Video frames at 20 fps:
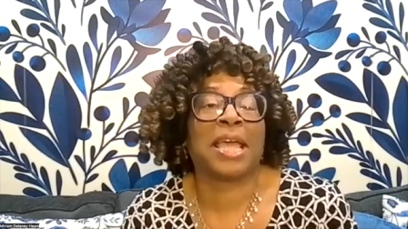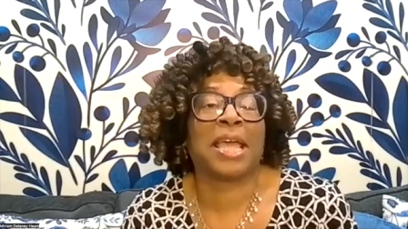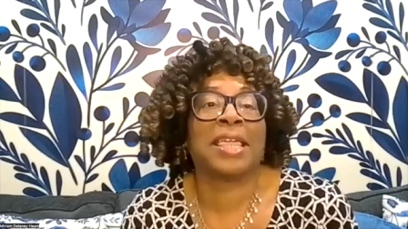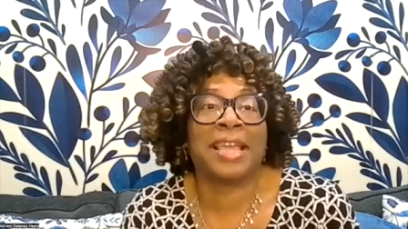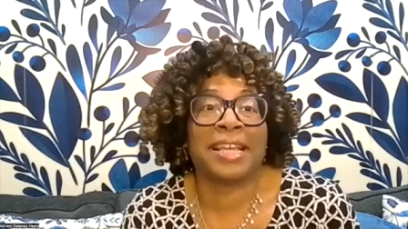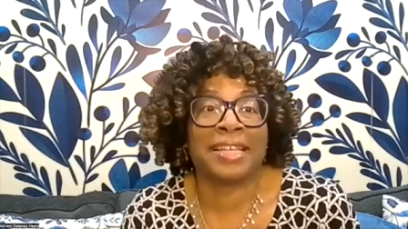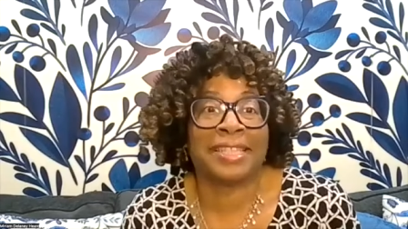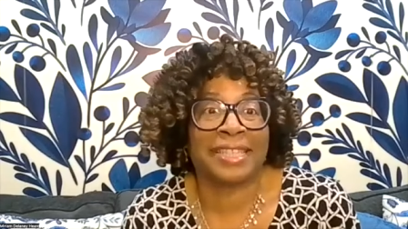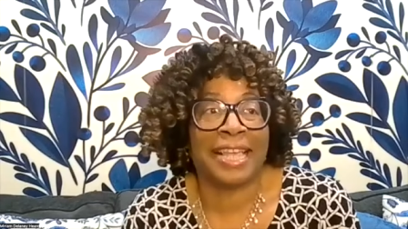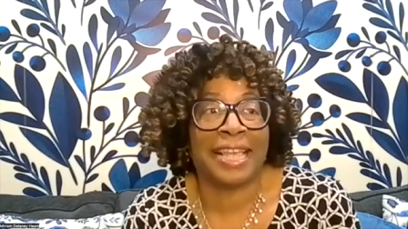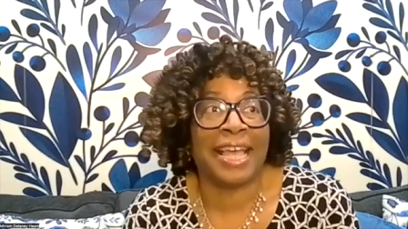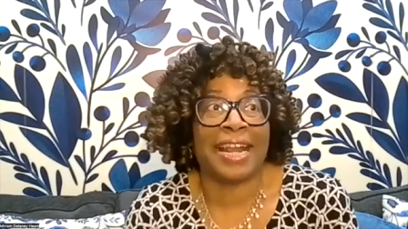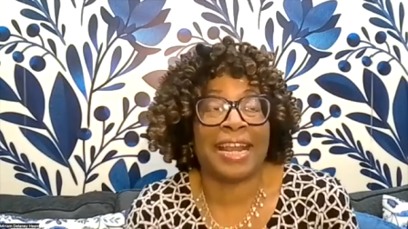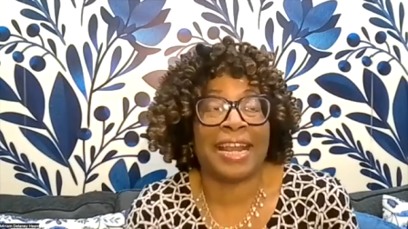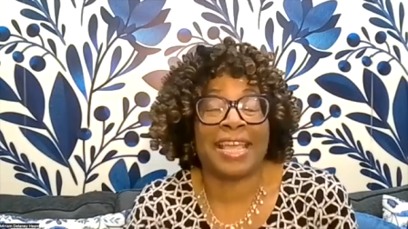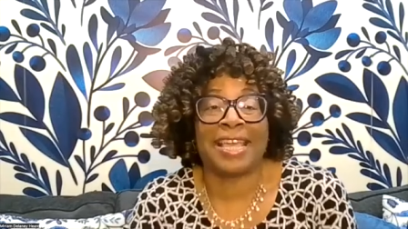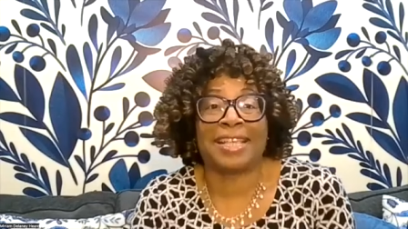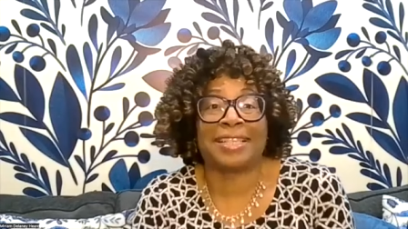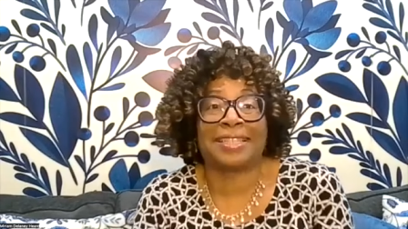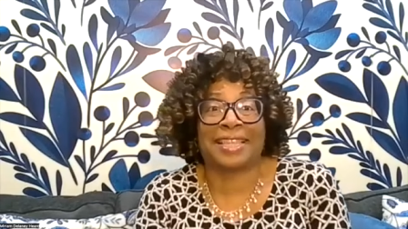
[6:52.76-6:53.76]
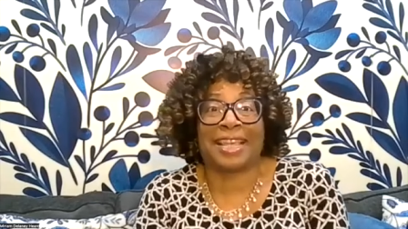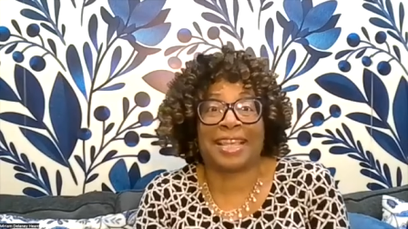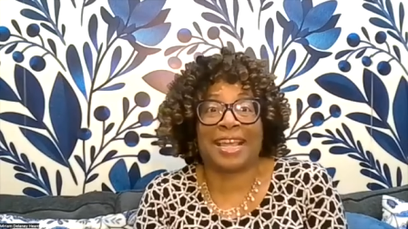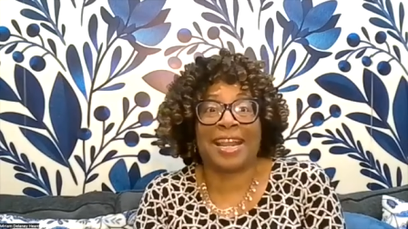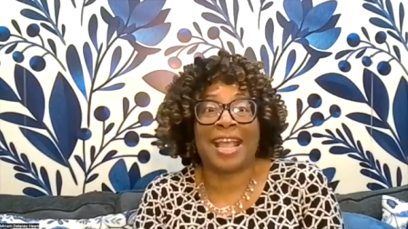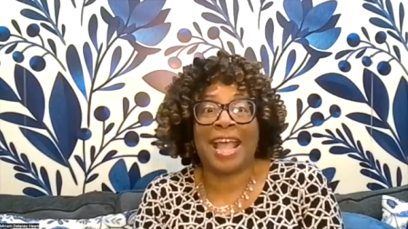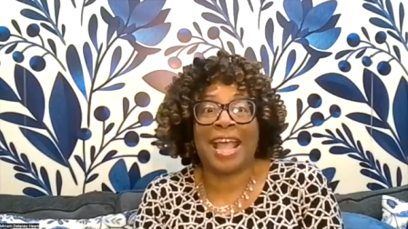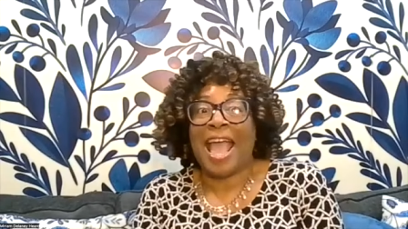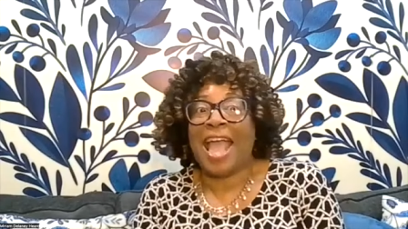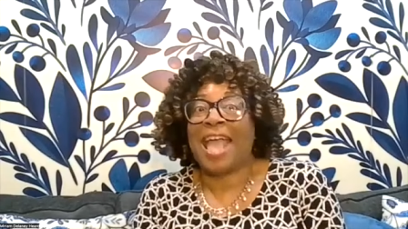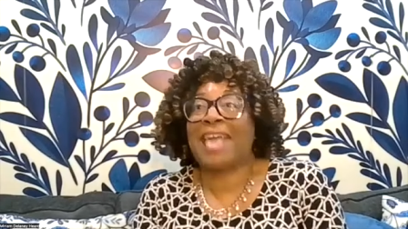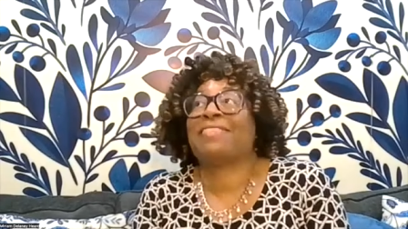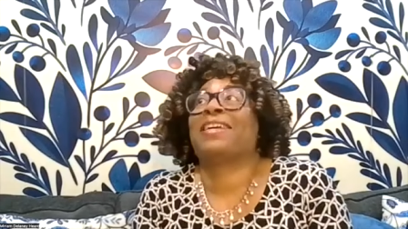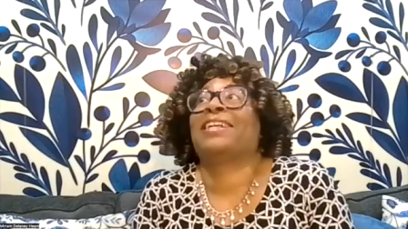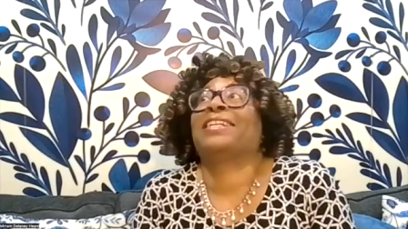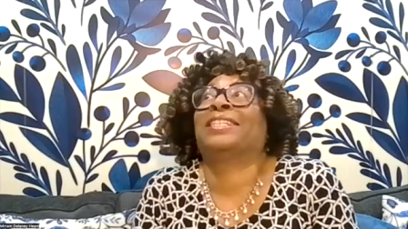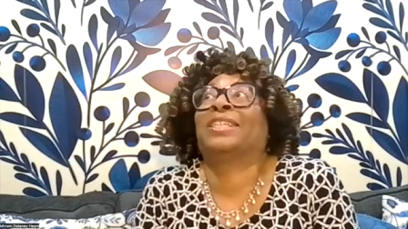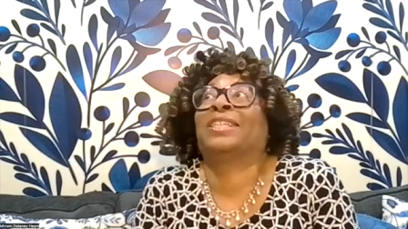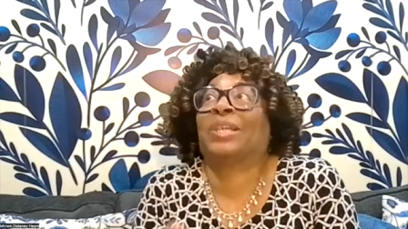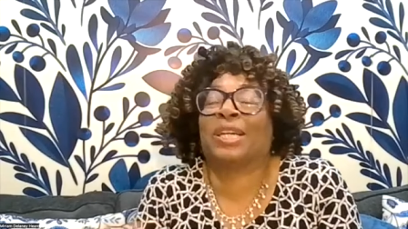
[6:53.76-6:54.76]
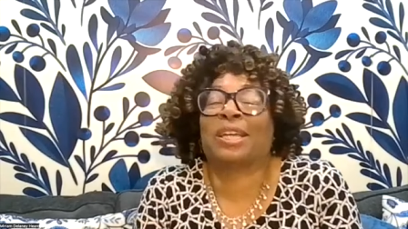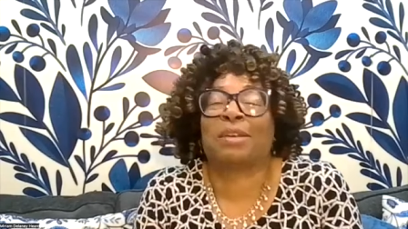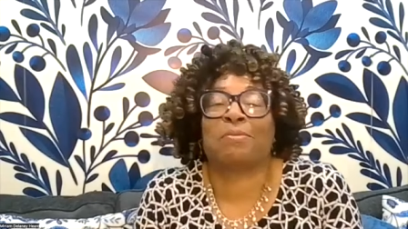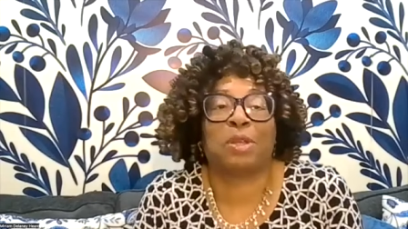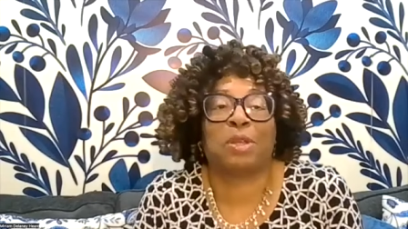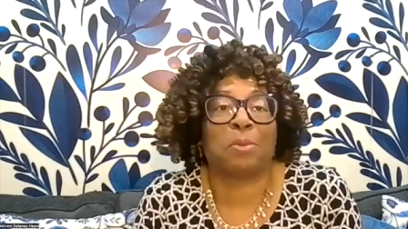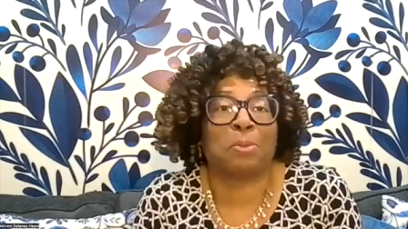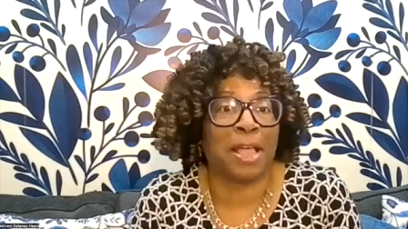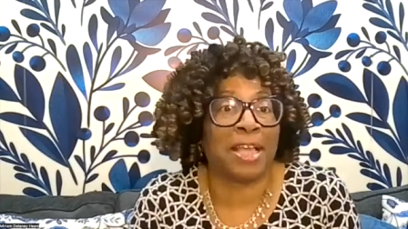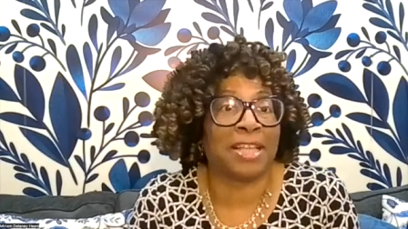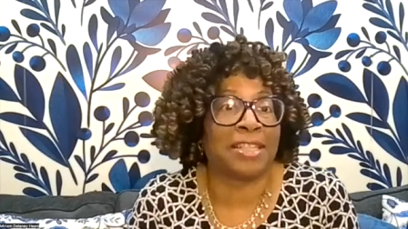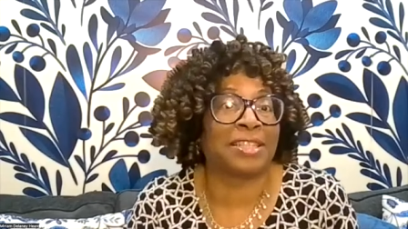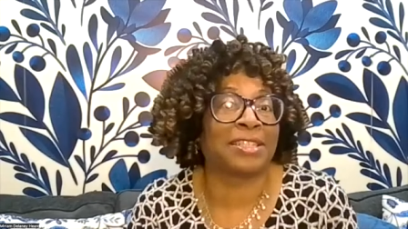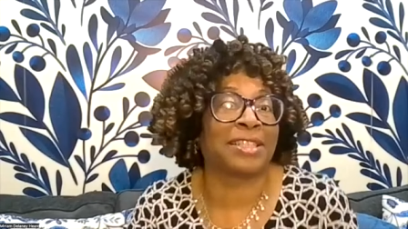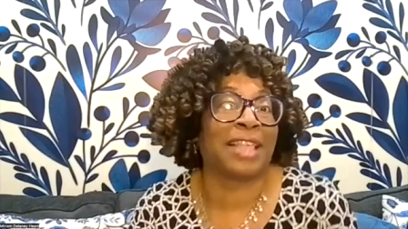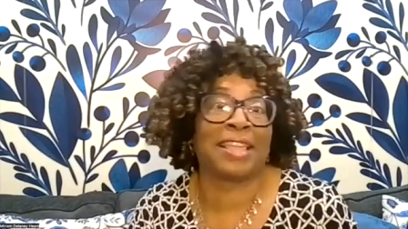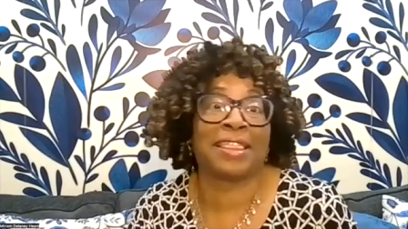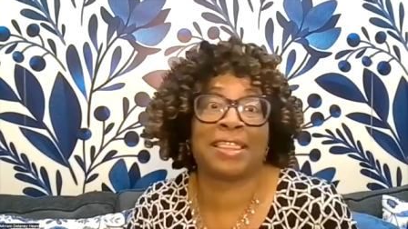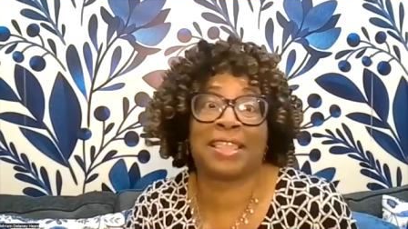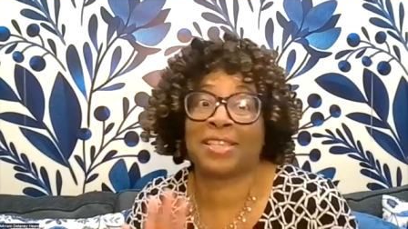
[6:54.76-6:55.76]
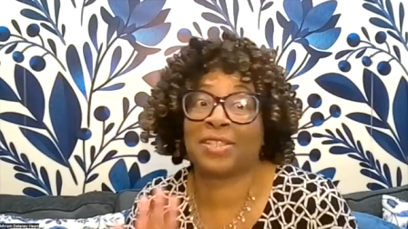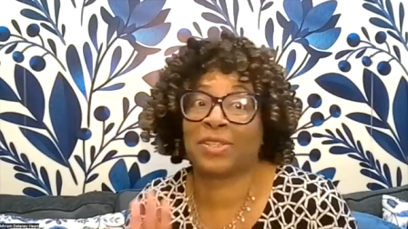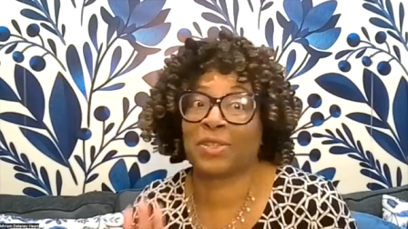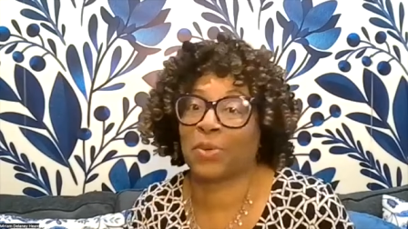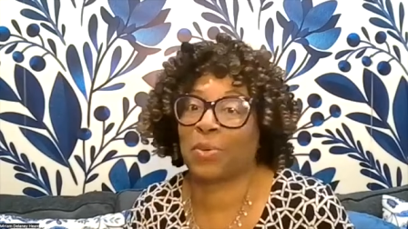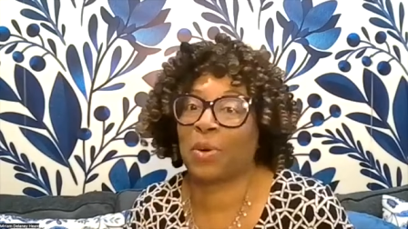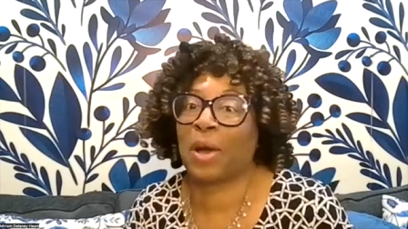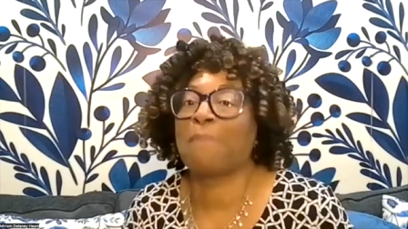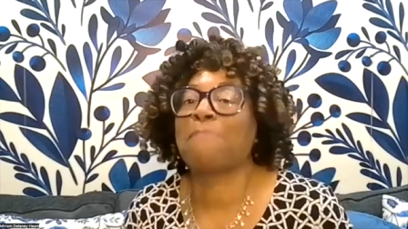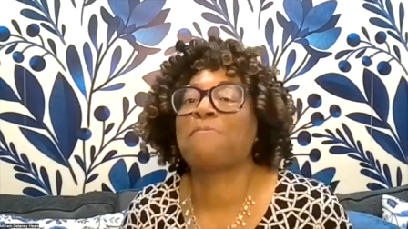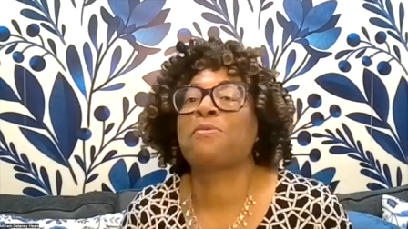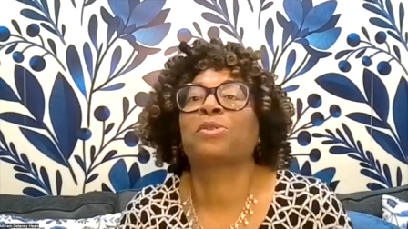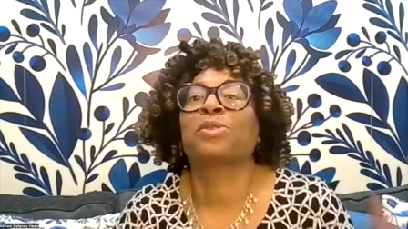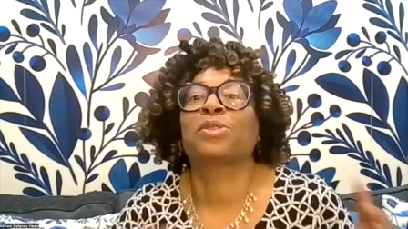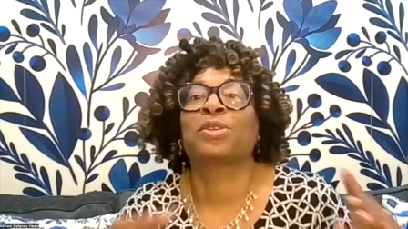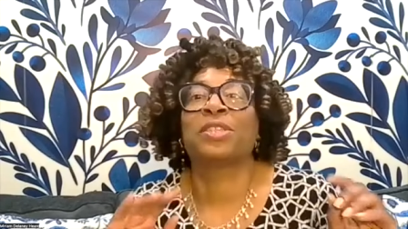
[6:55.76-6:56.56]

thing they said. He said, and they took him to places like these are the white pools,